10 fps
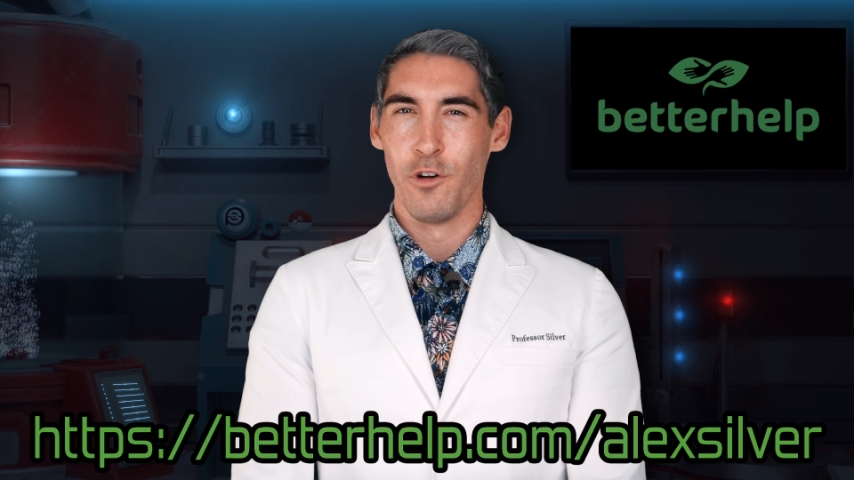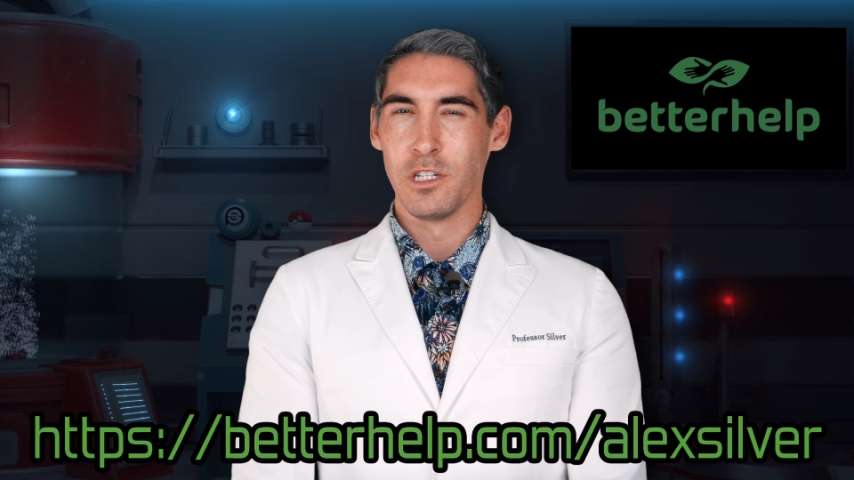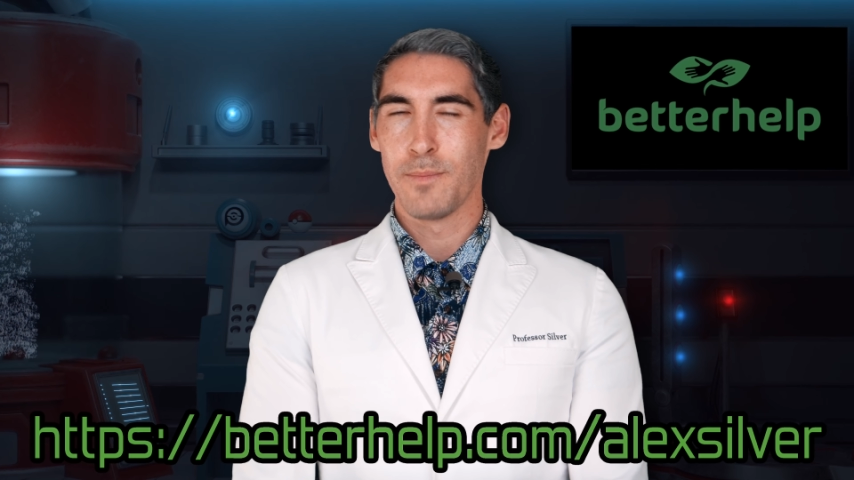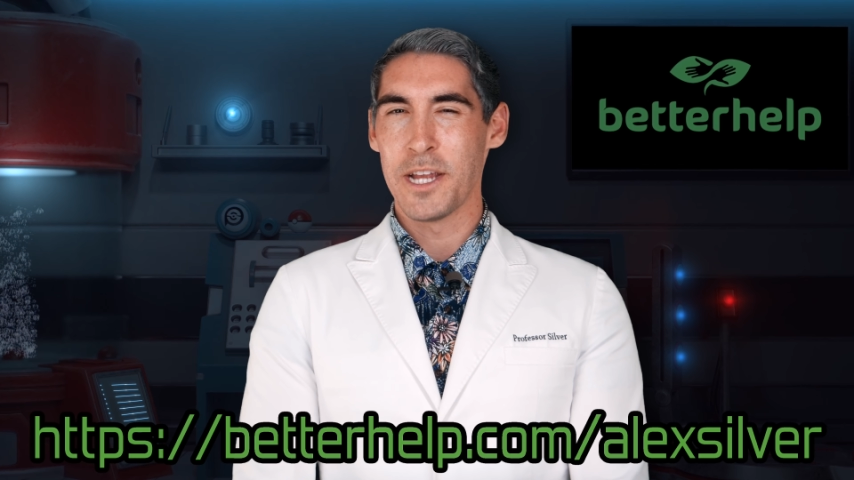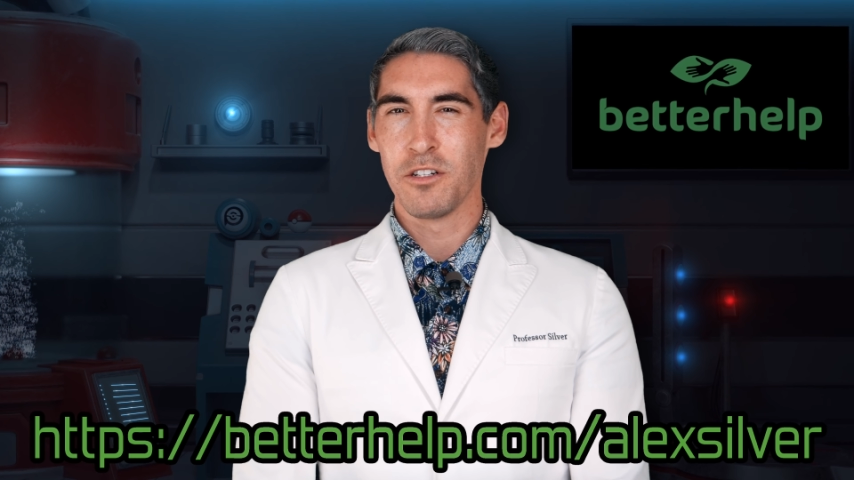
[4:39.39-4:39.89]
for
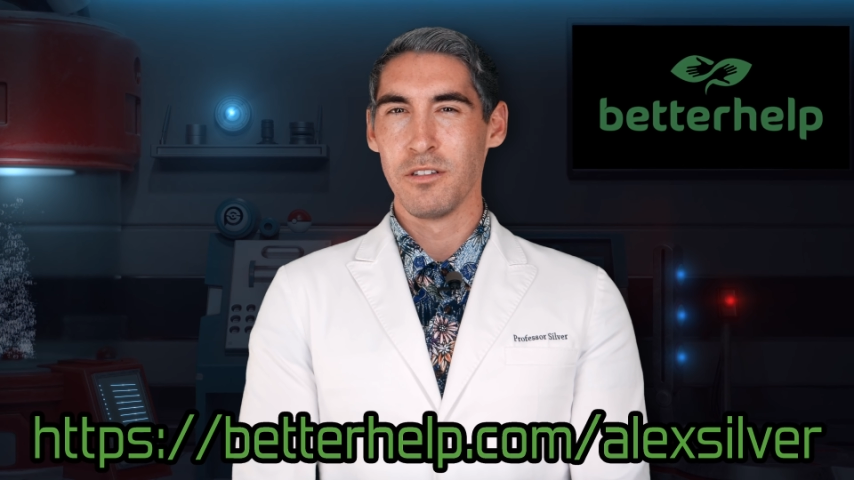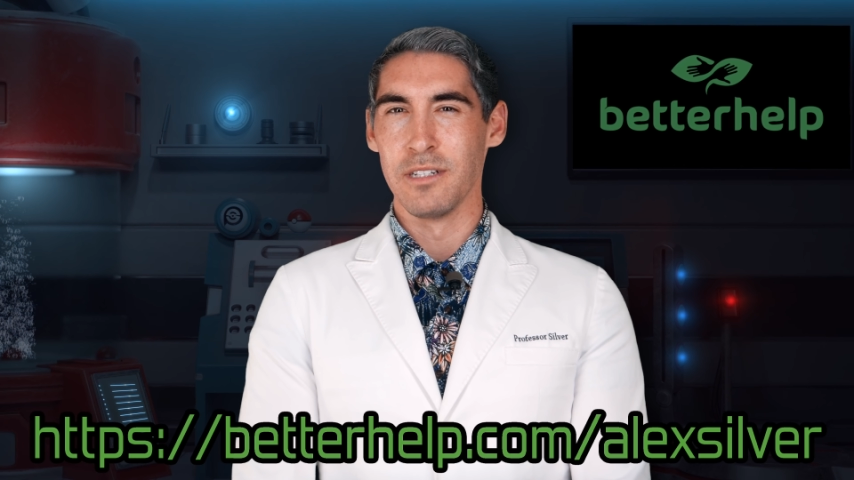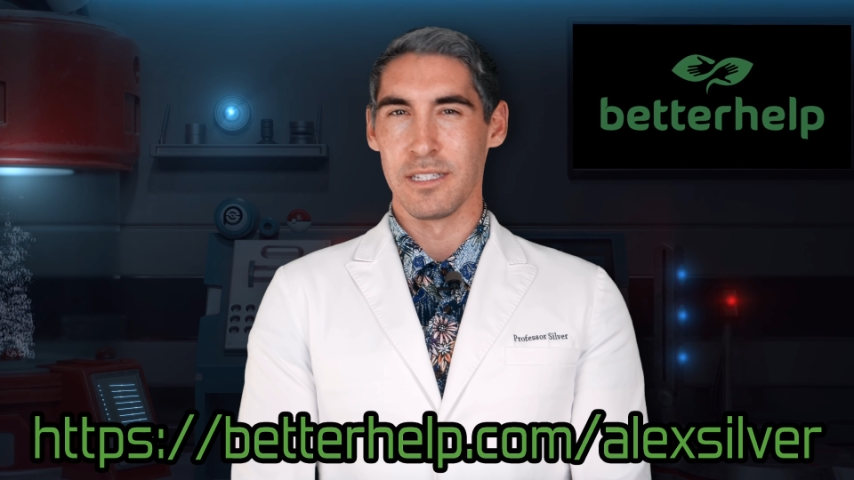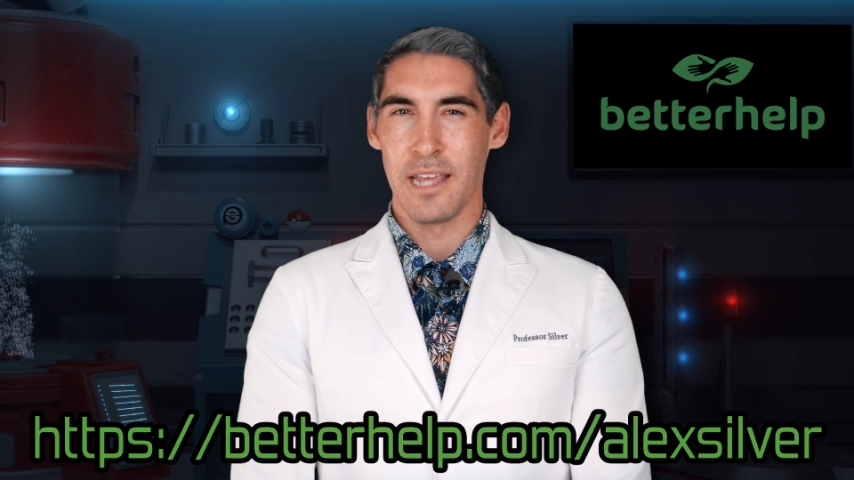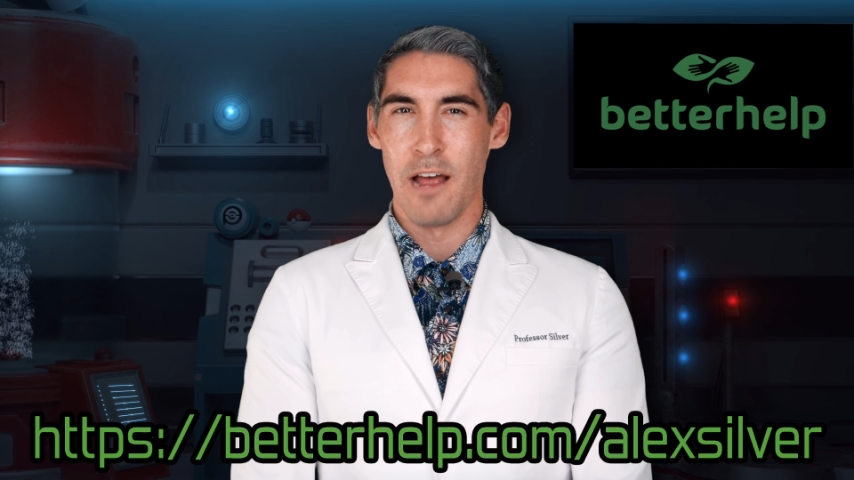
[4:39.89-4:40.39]
a special
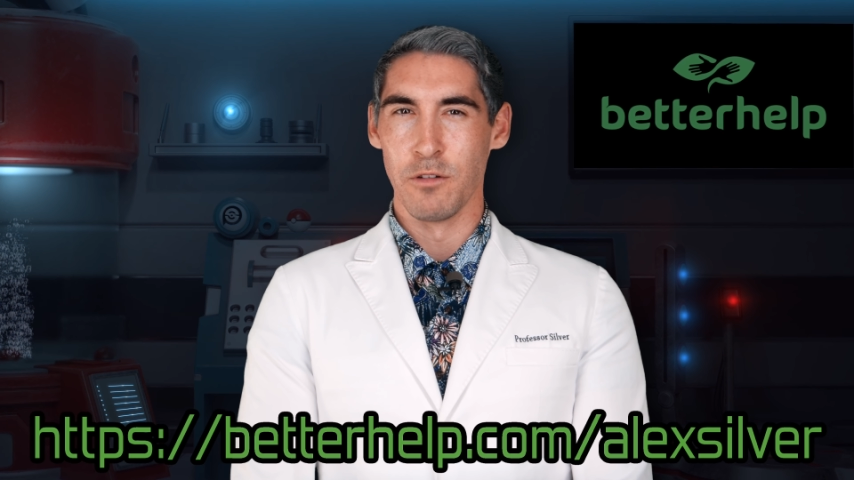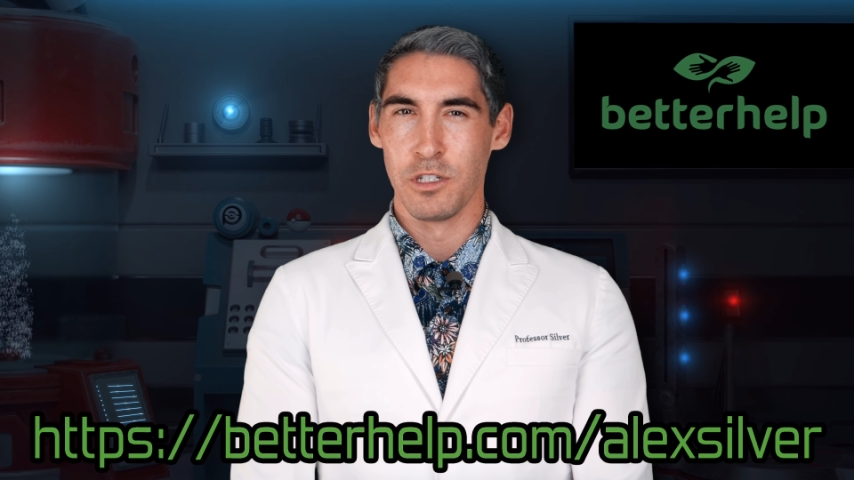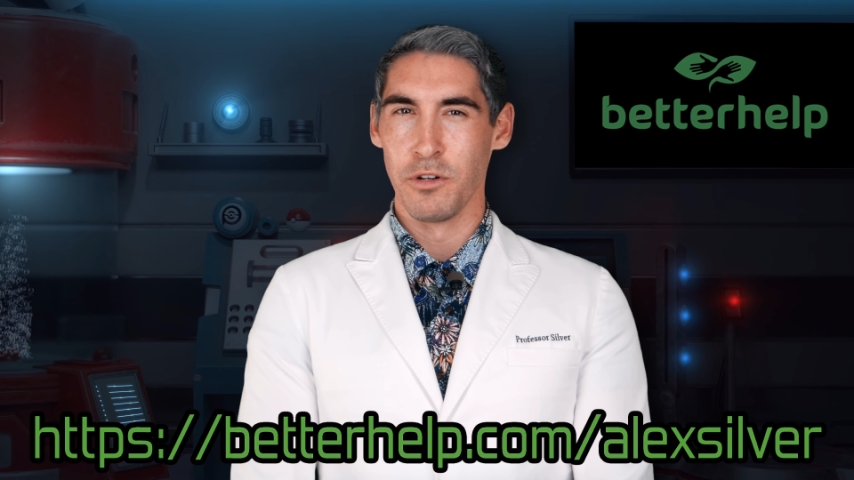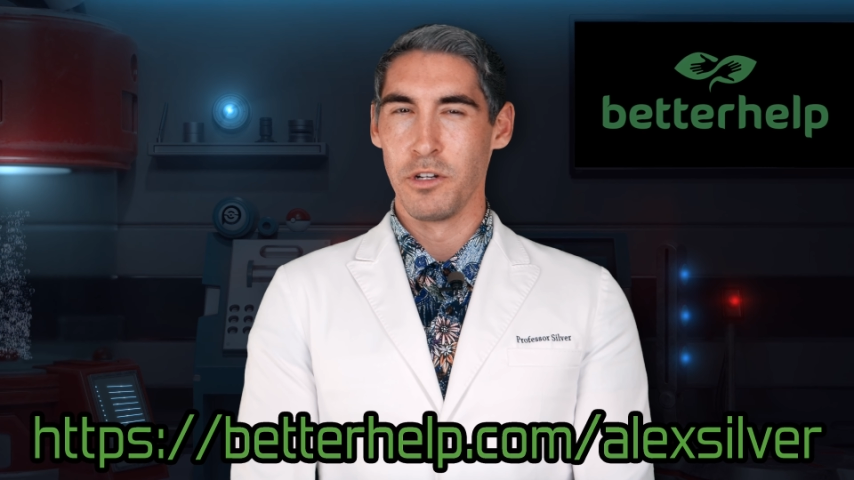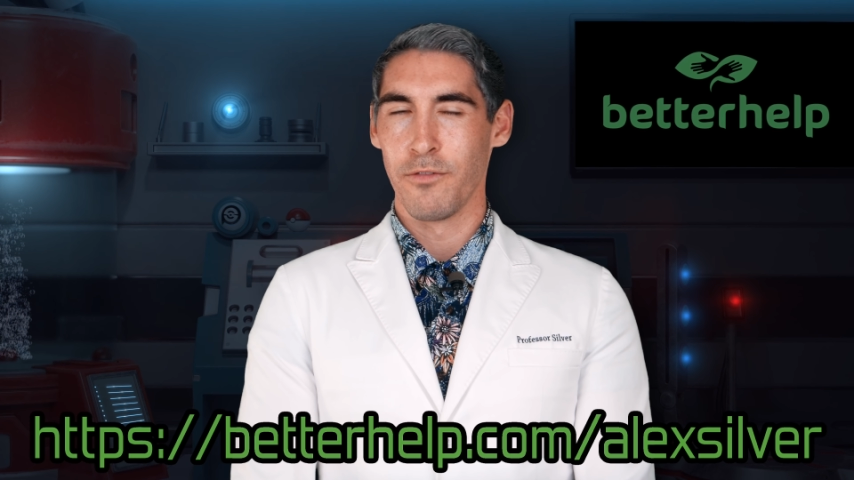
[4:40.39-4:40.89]
discount
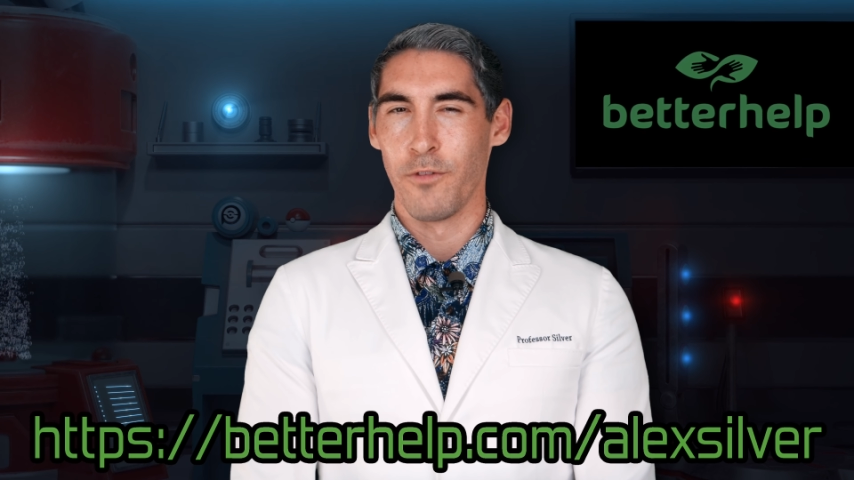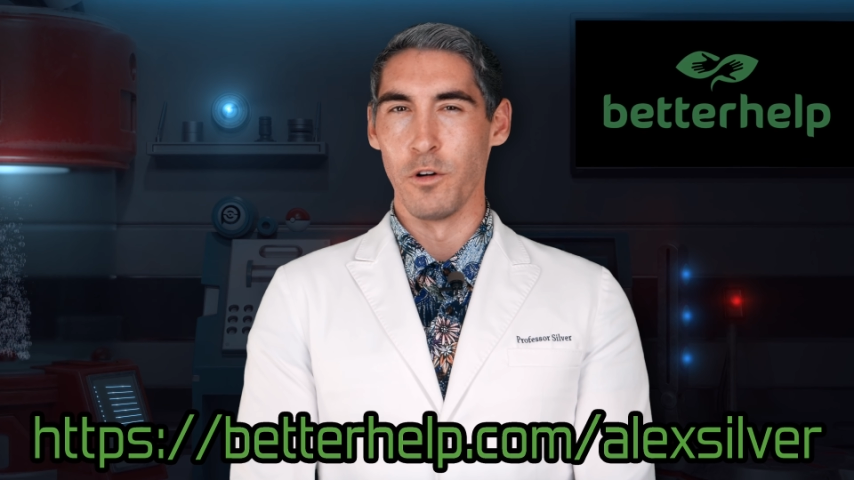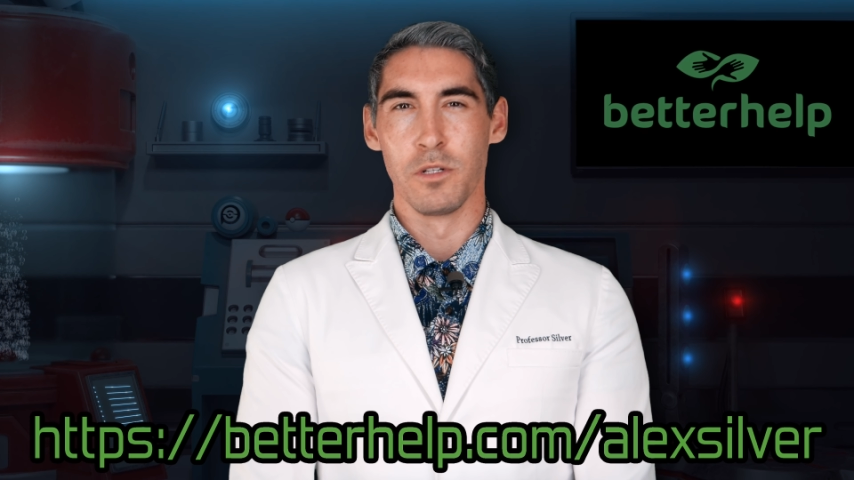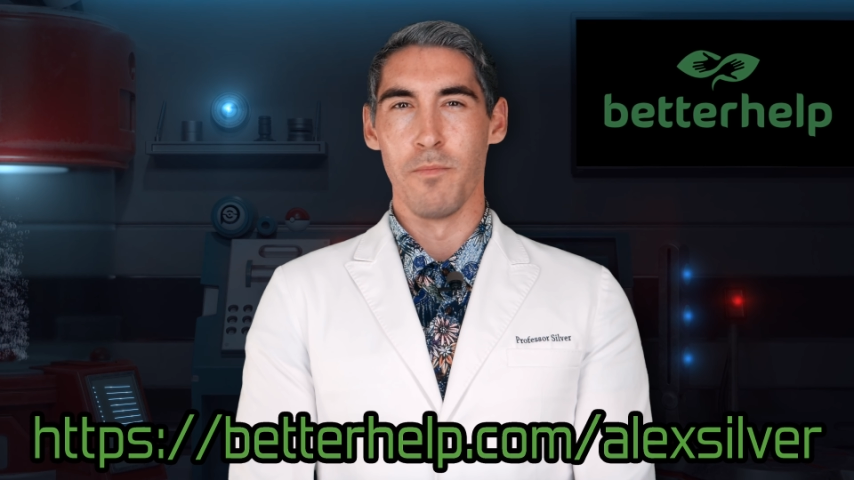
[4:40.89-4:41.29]
during your first